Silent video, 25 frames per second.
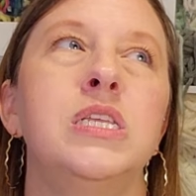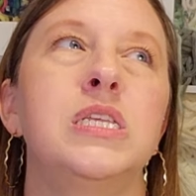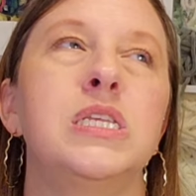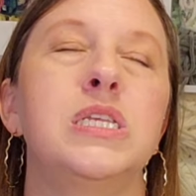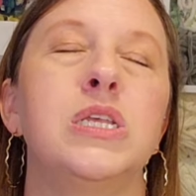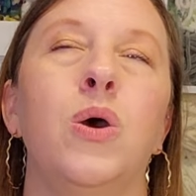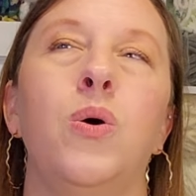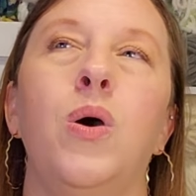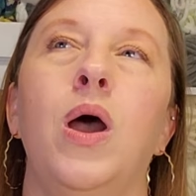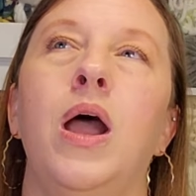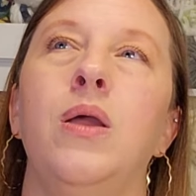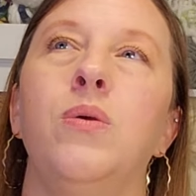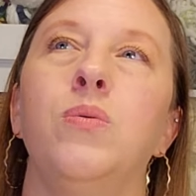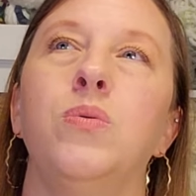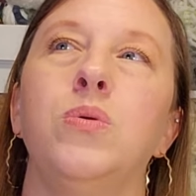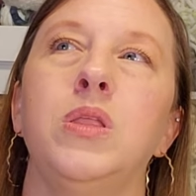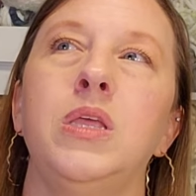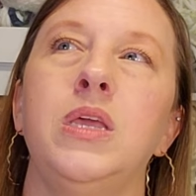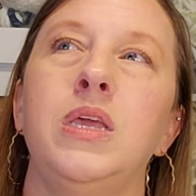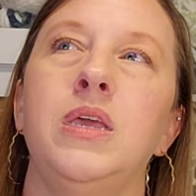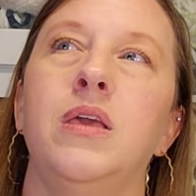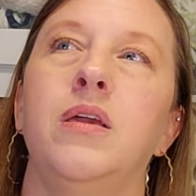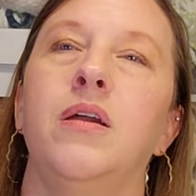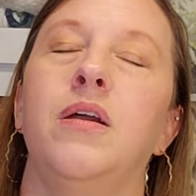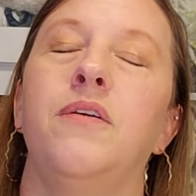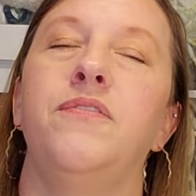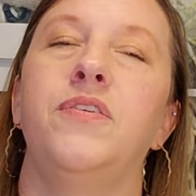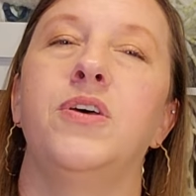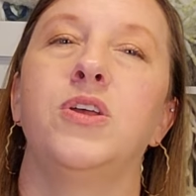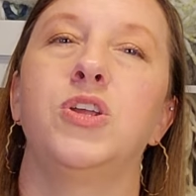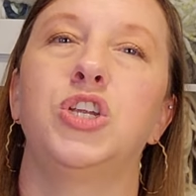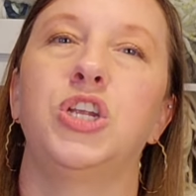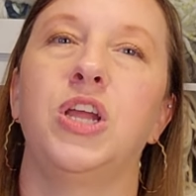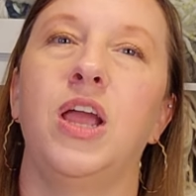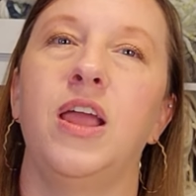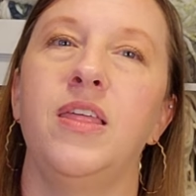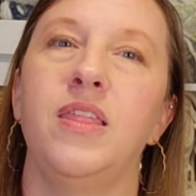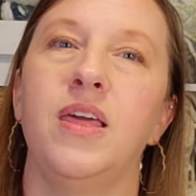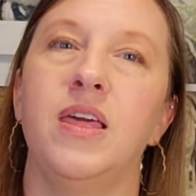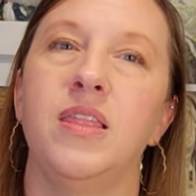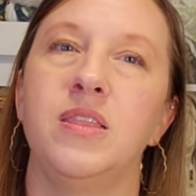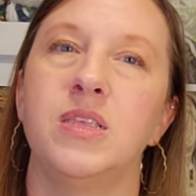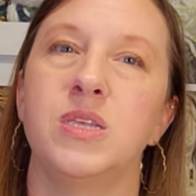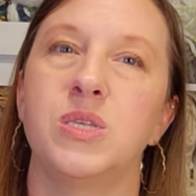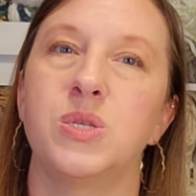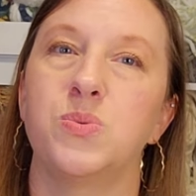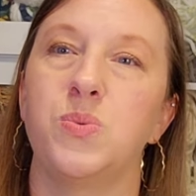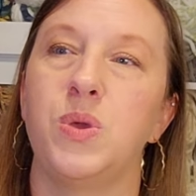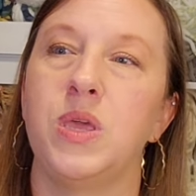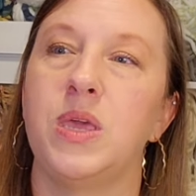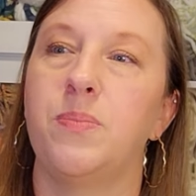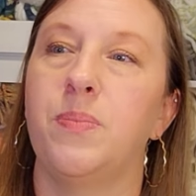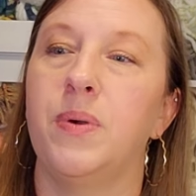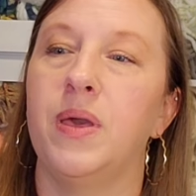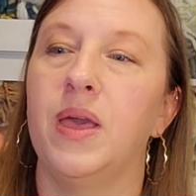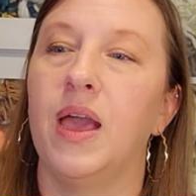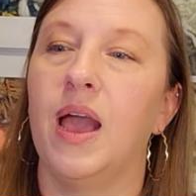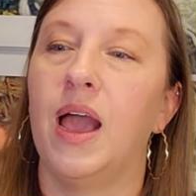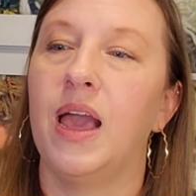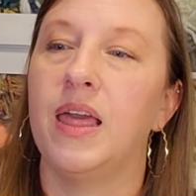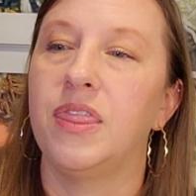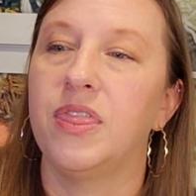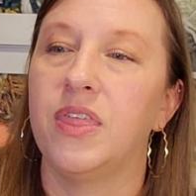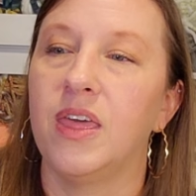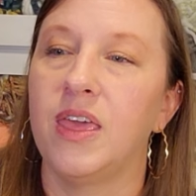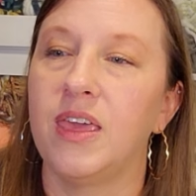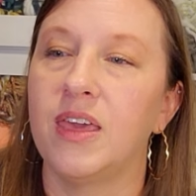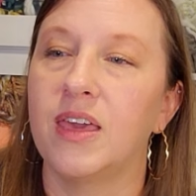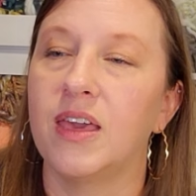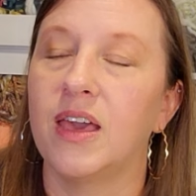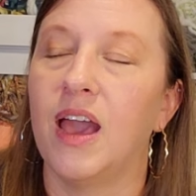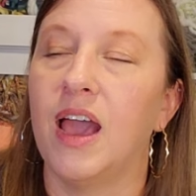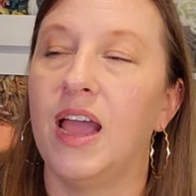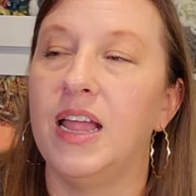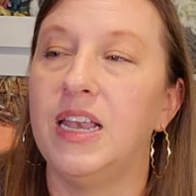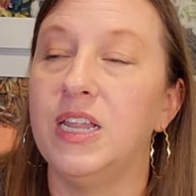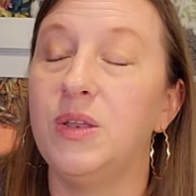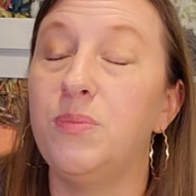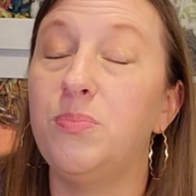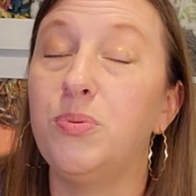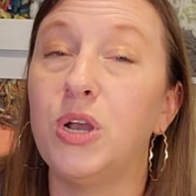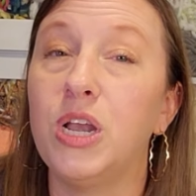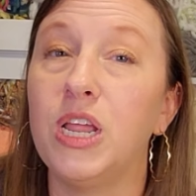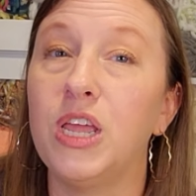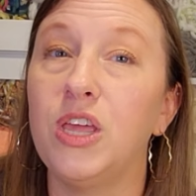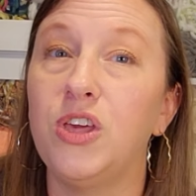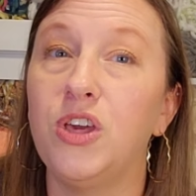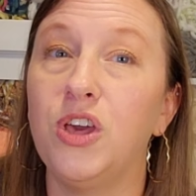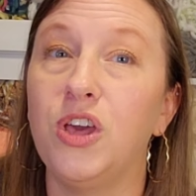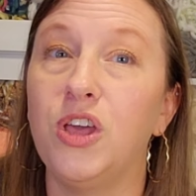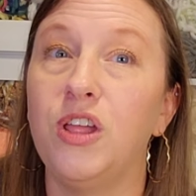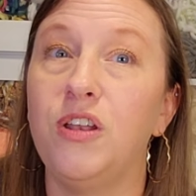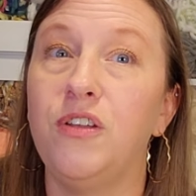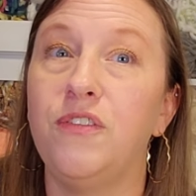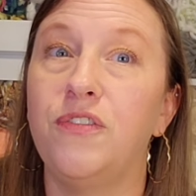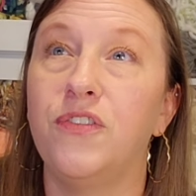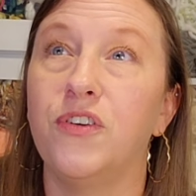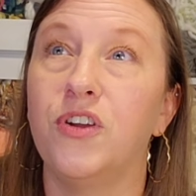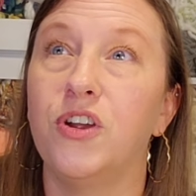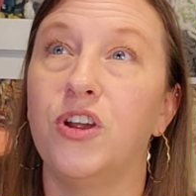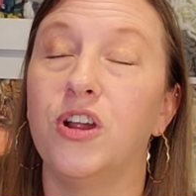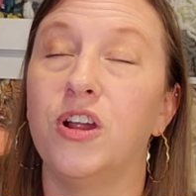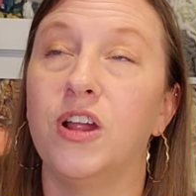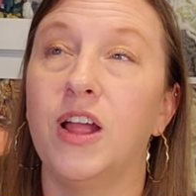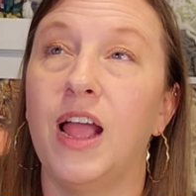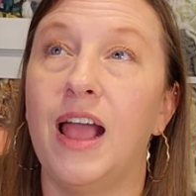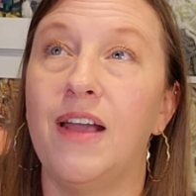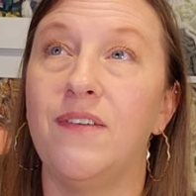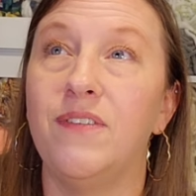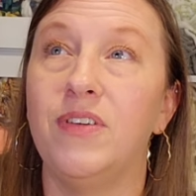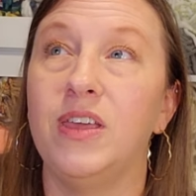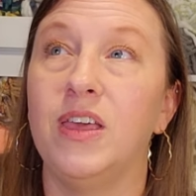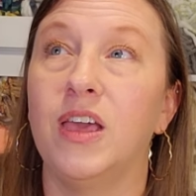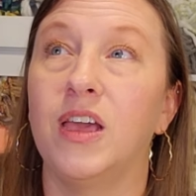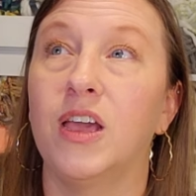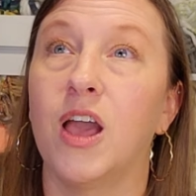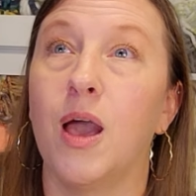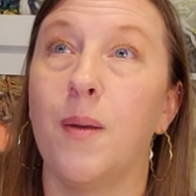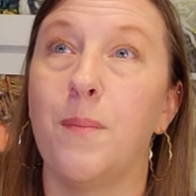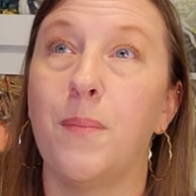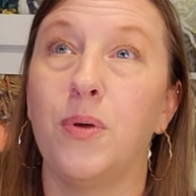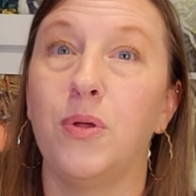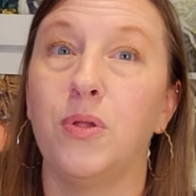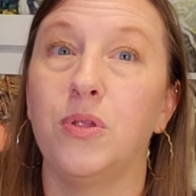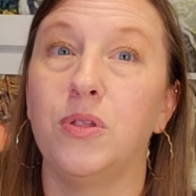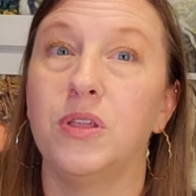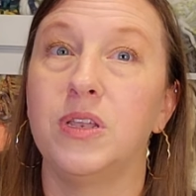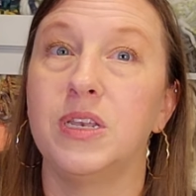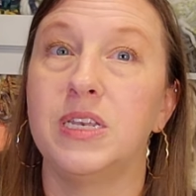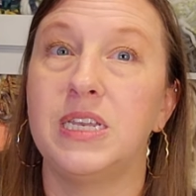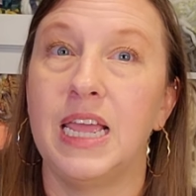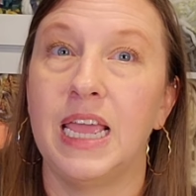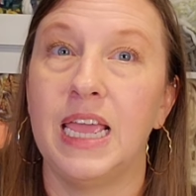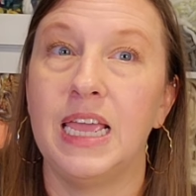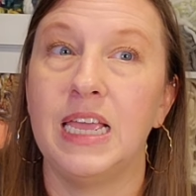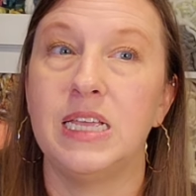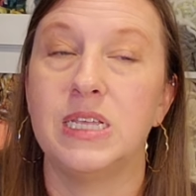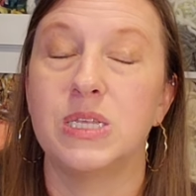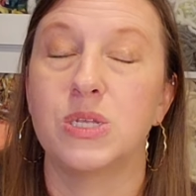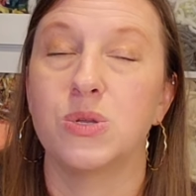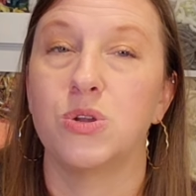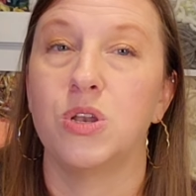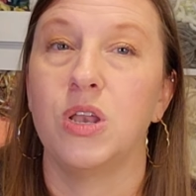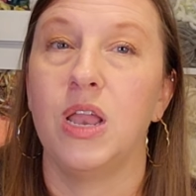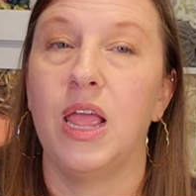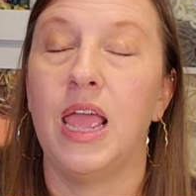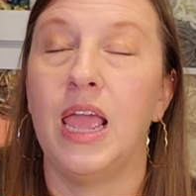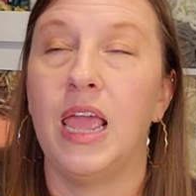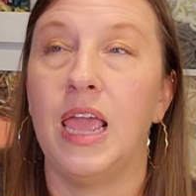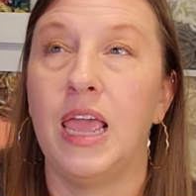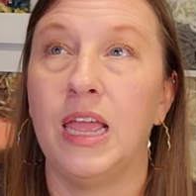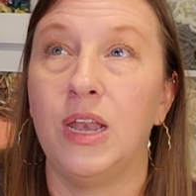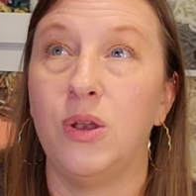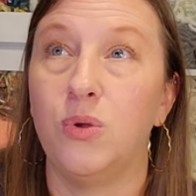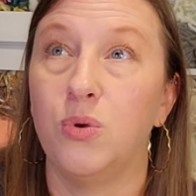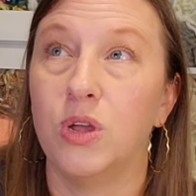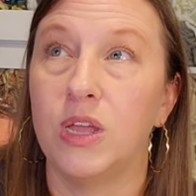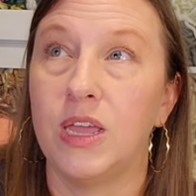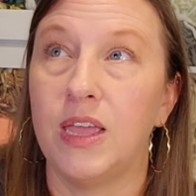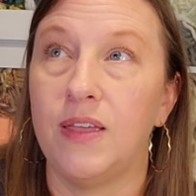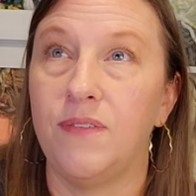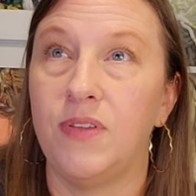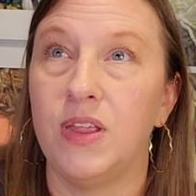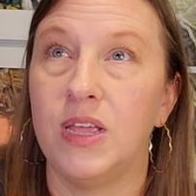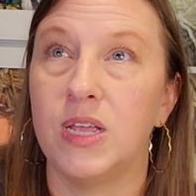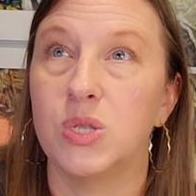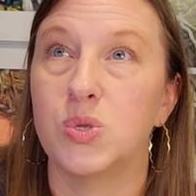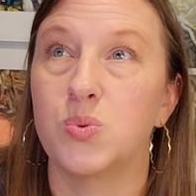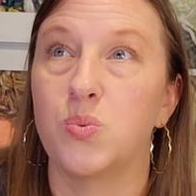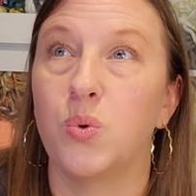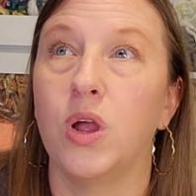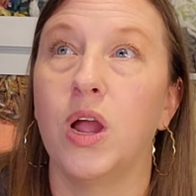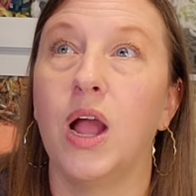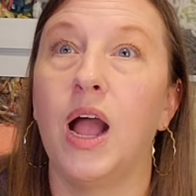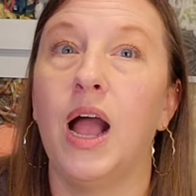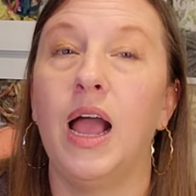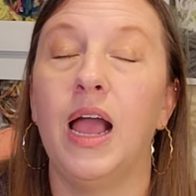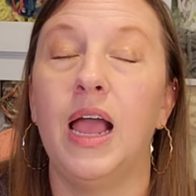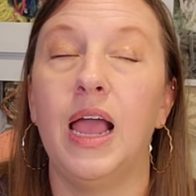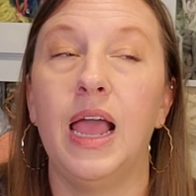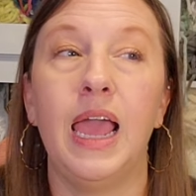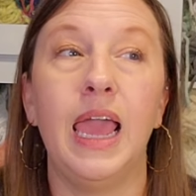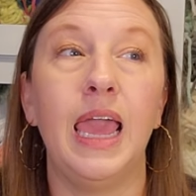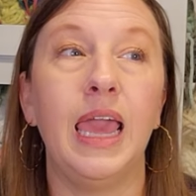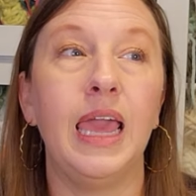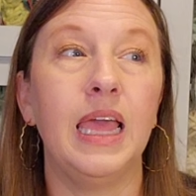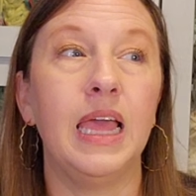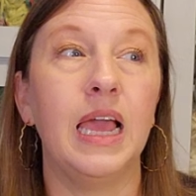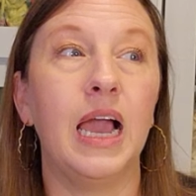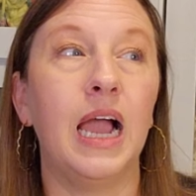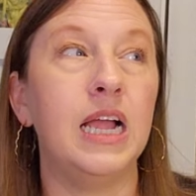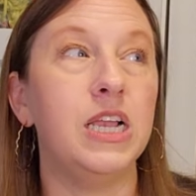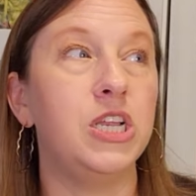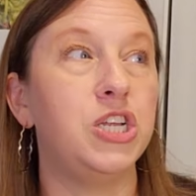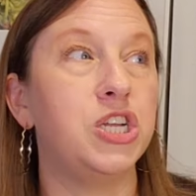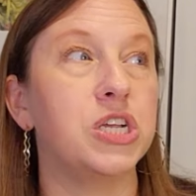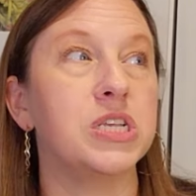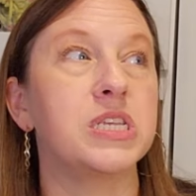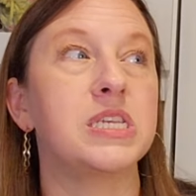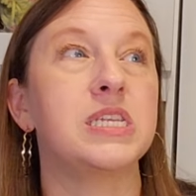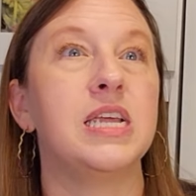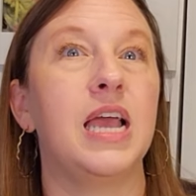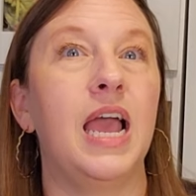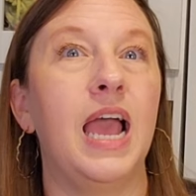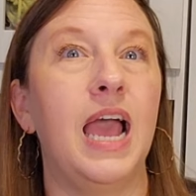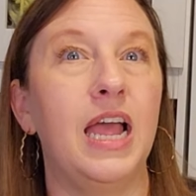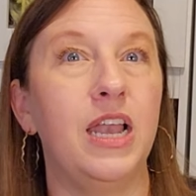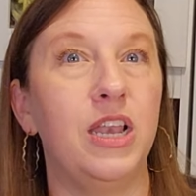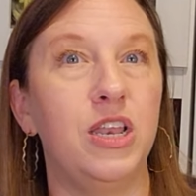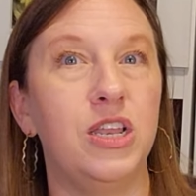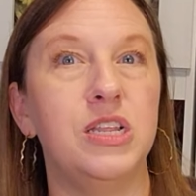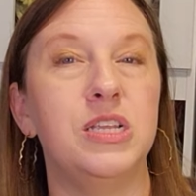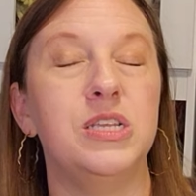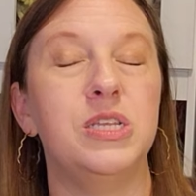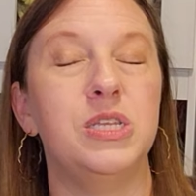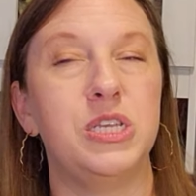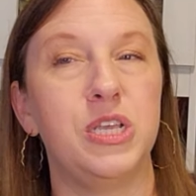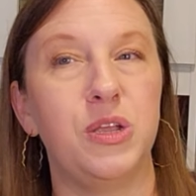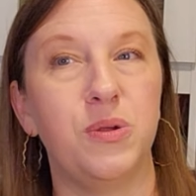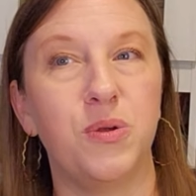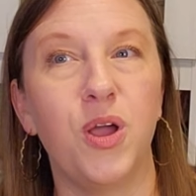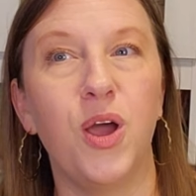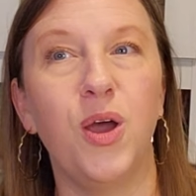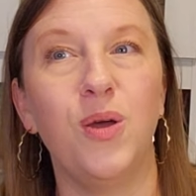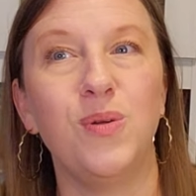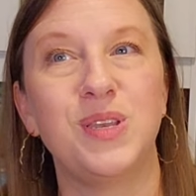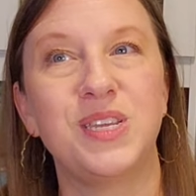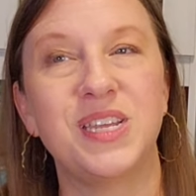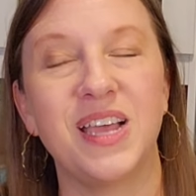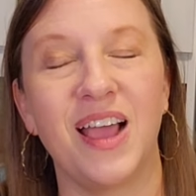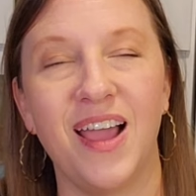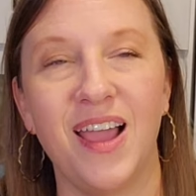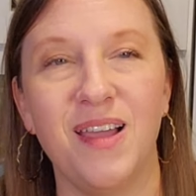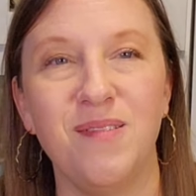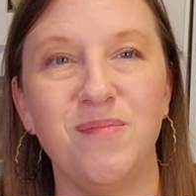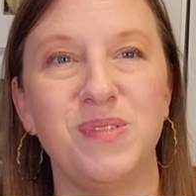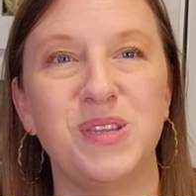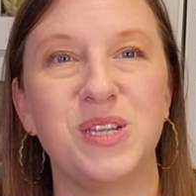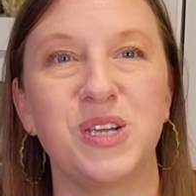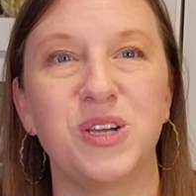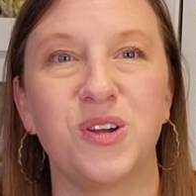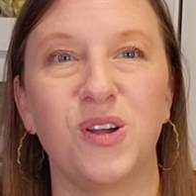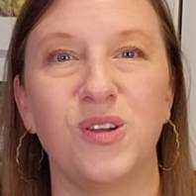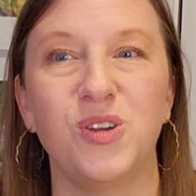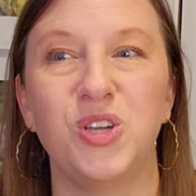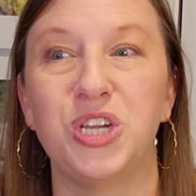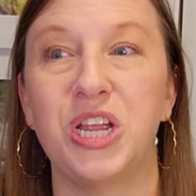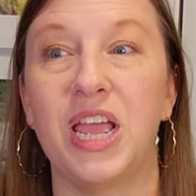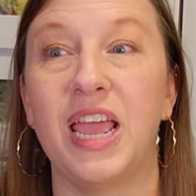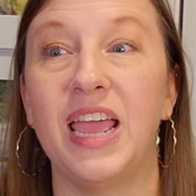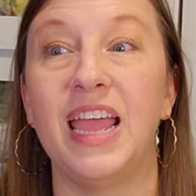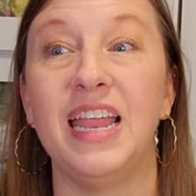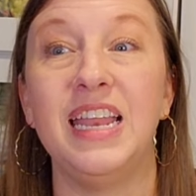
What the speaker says: So I fell shy of that this week, but I think I did pretty good for having a couple days or evenings where I just had 0 time to crochet.